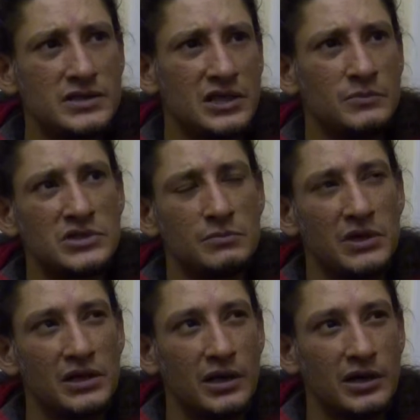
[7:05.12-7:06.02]
it seems to
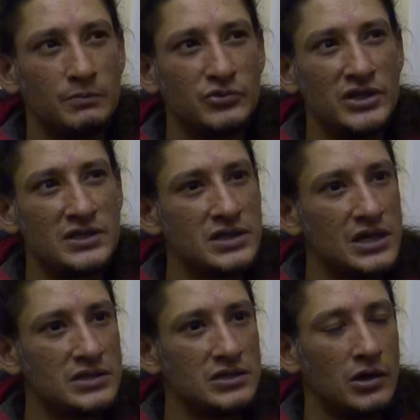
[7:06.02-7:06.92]
be like a
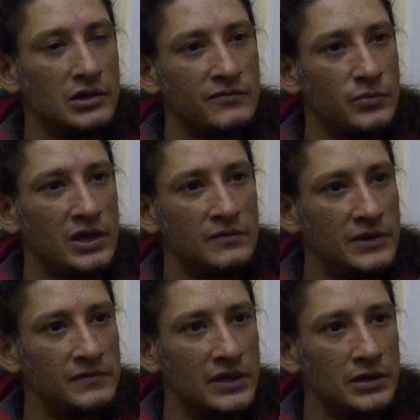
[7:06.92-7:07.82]
princess kind of way of
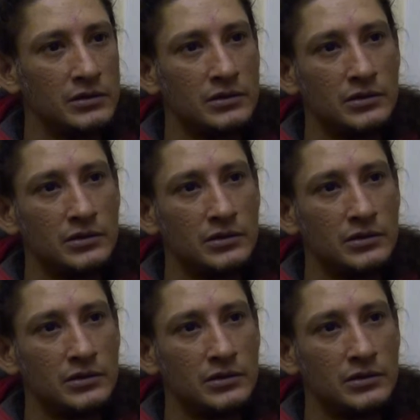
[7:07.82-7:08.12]
living.